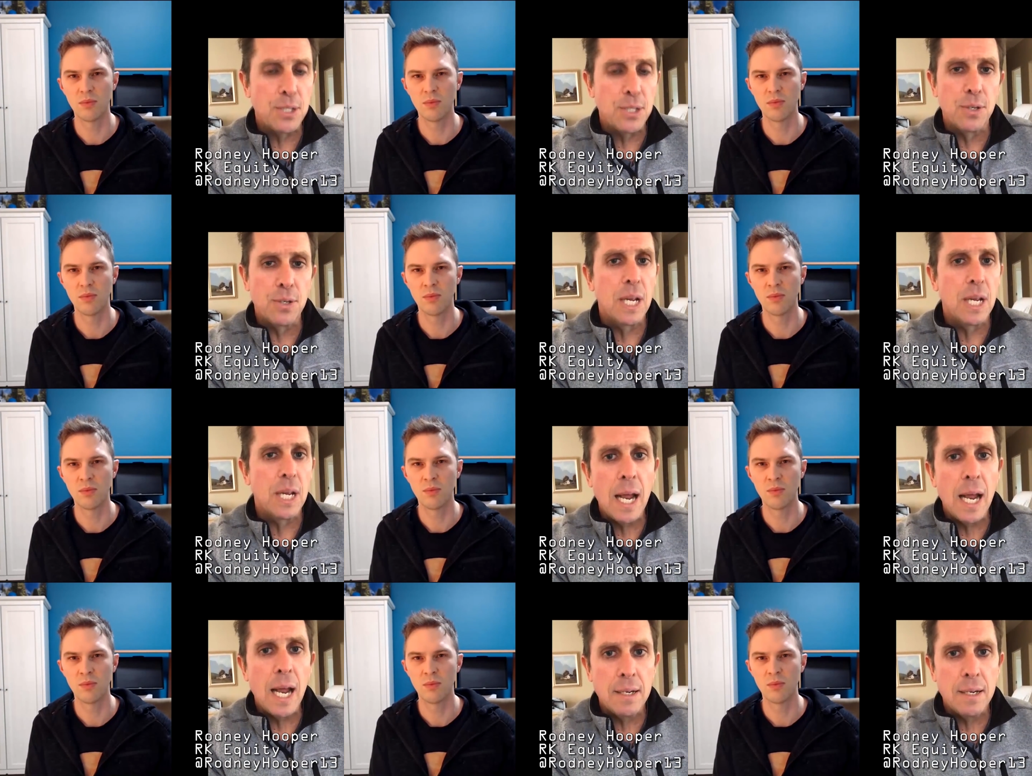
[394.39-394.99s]
Speaker 1: but you
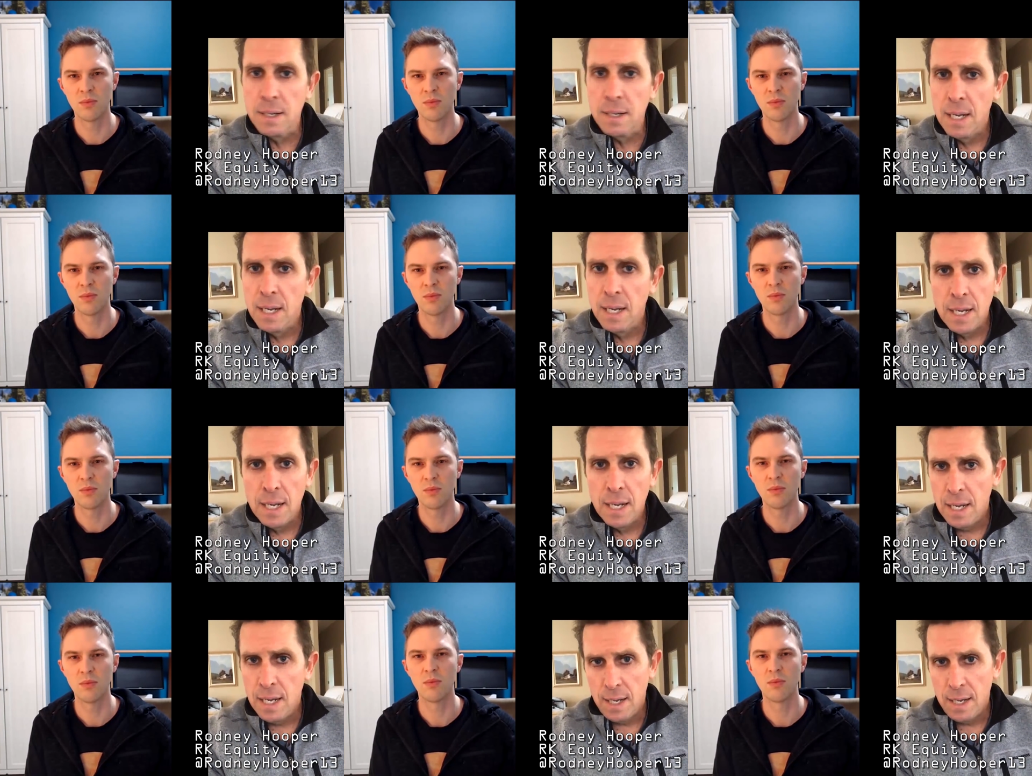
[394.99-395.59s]
can
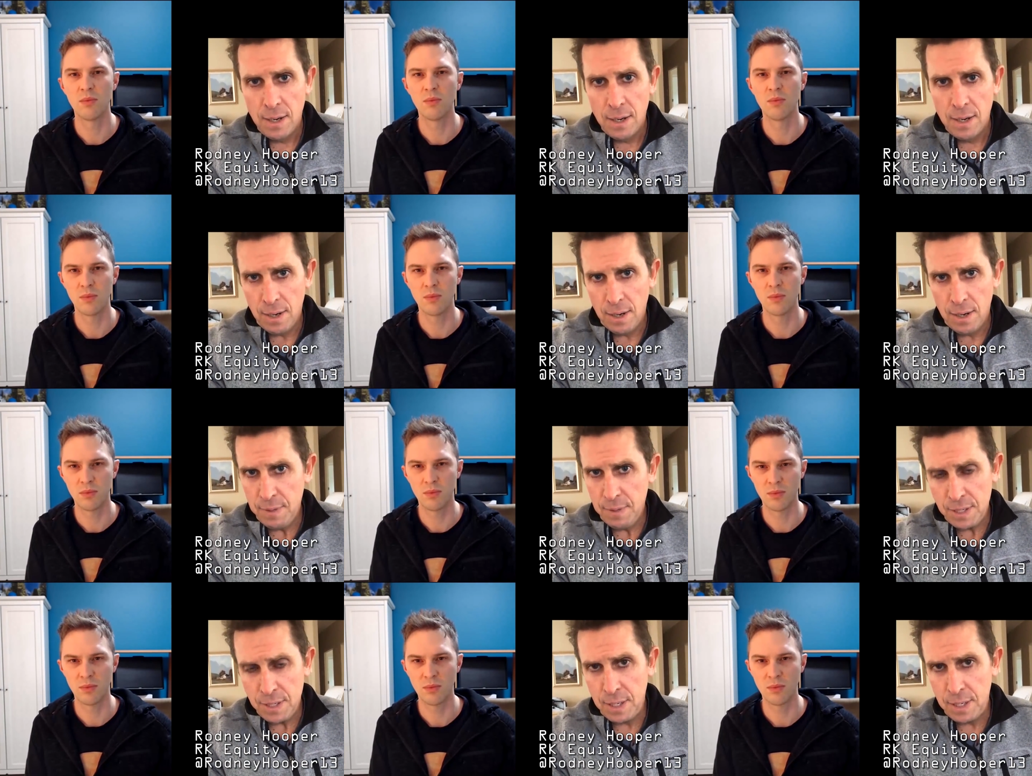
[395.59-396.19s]

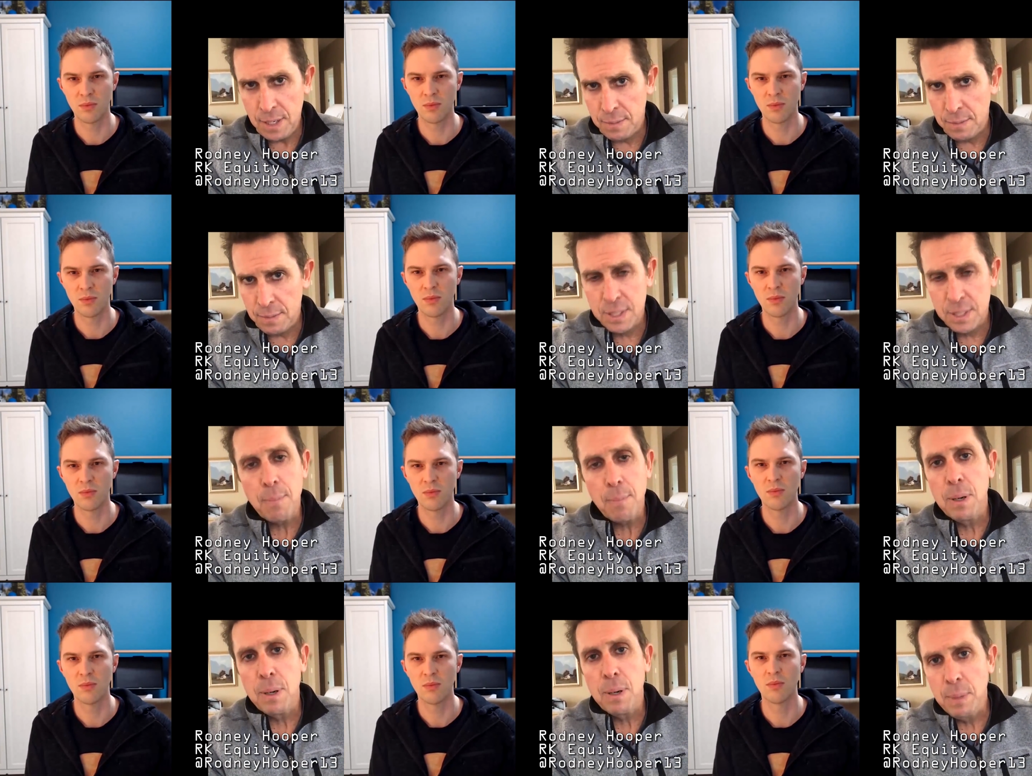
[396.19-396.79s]
obviously
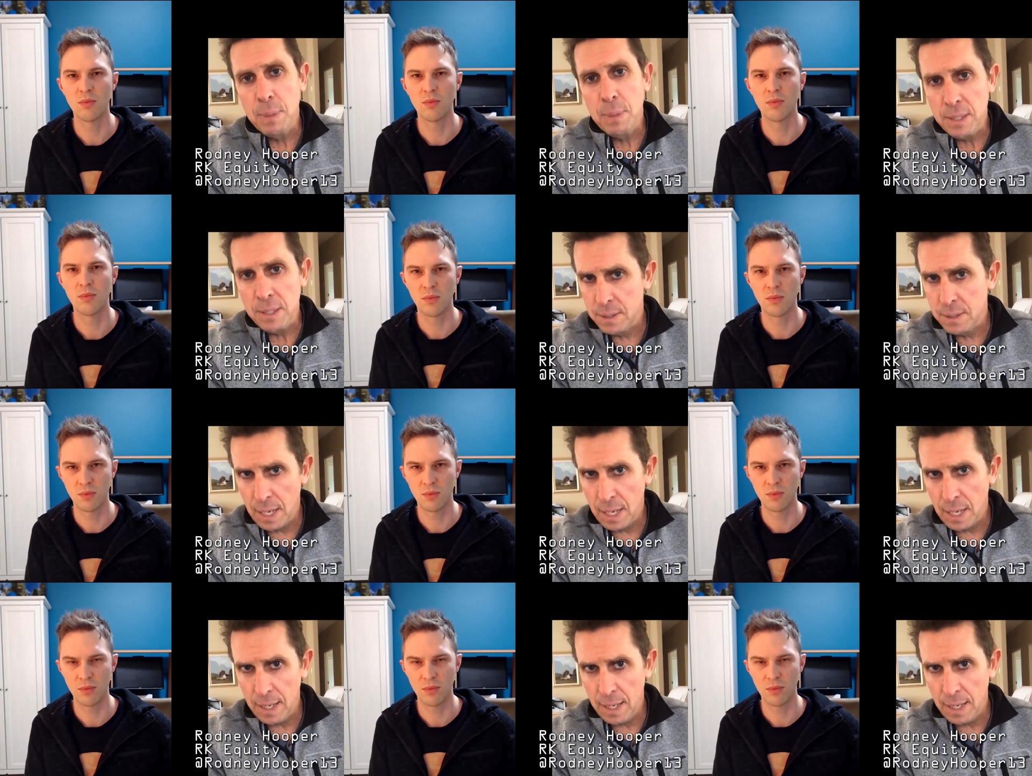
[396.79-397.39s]

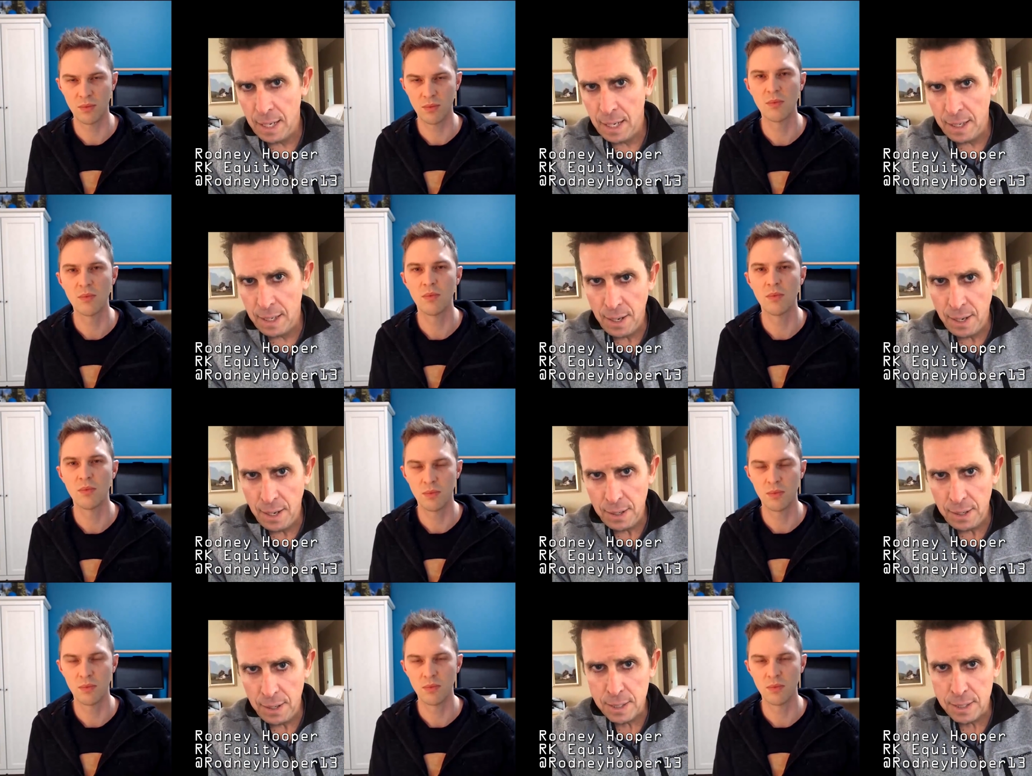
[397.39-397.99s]
supplement and eh, you
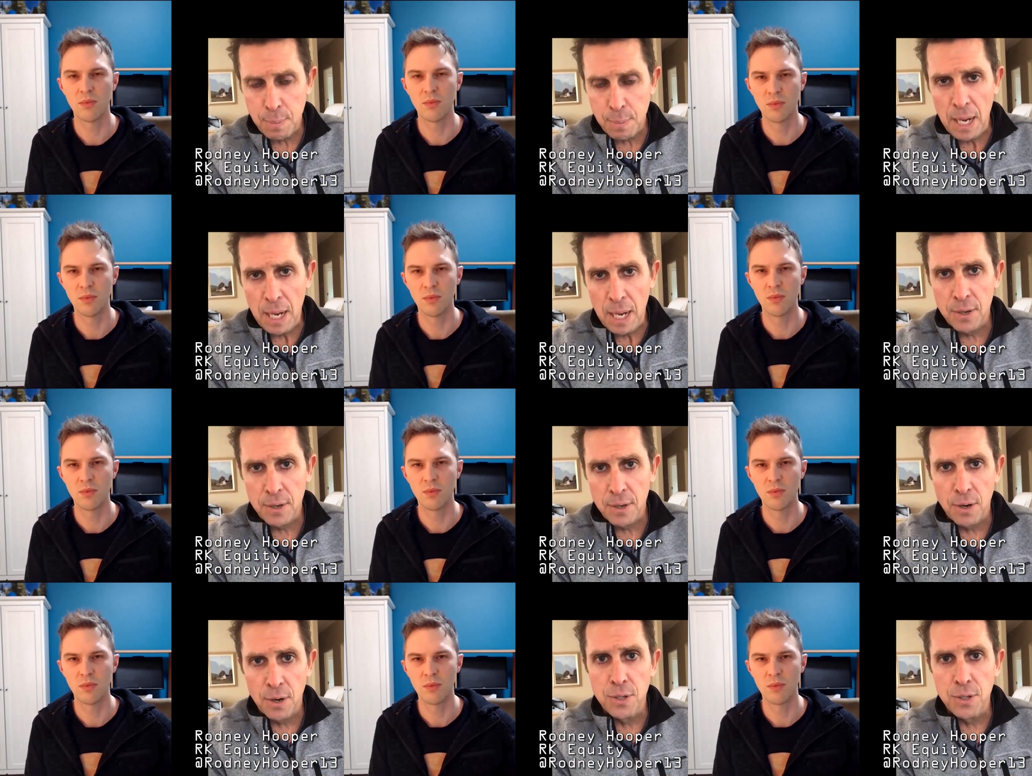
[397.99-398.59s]
know
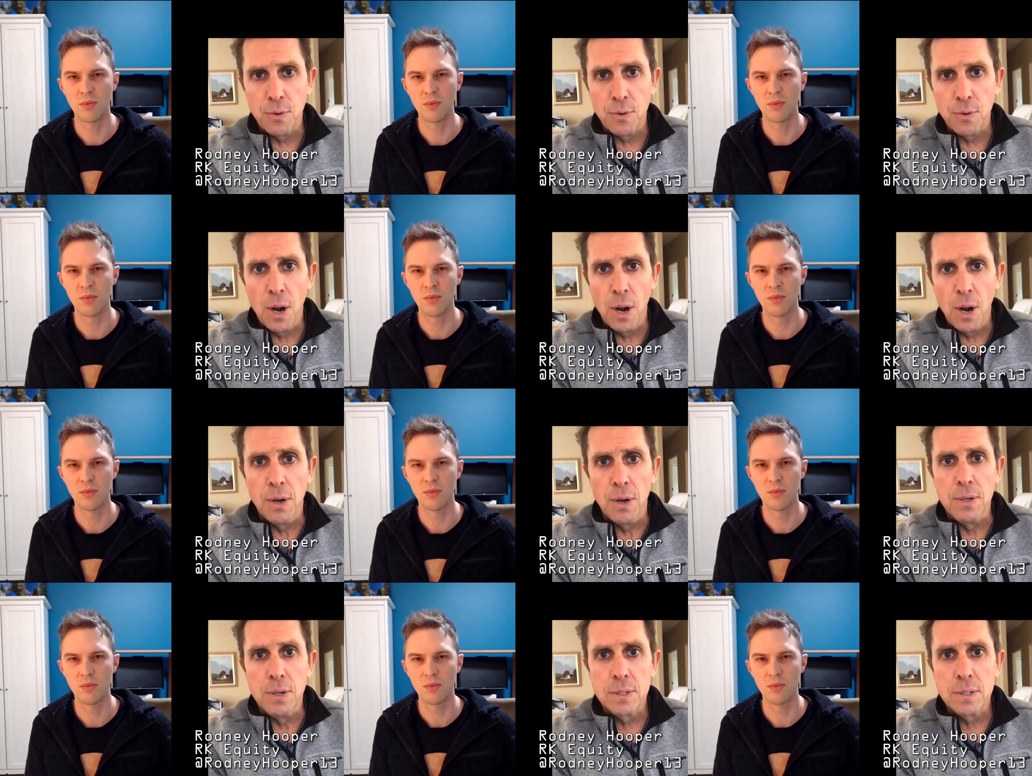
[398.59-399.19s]
expand on your
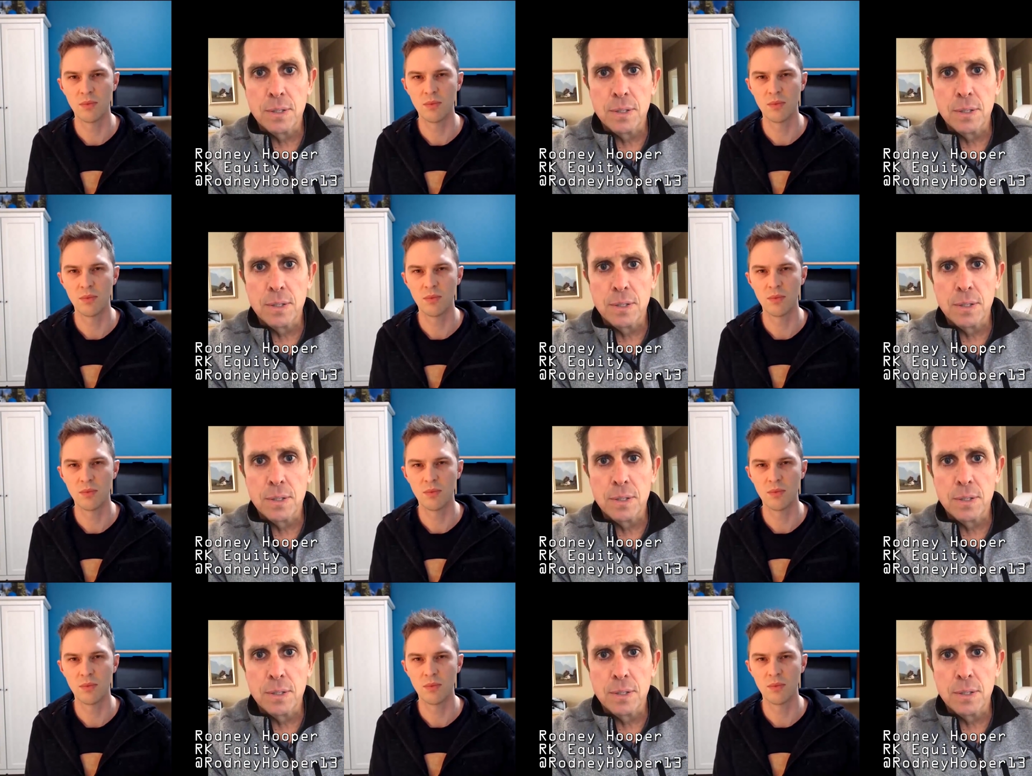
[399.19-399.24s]
own.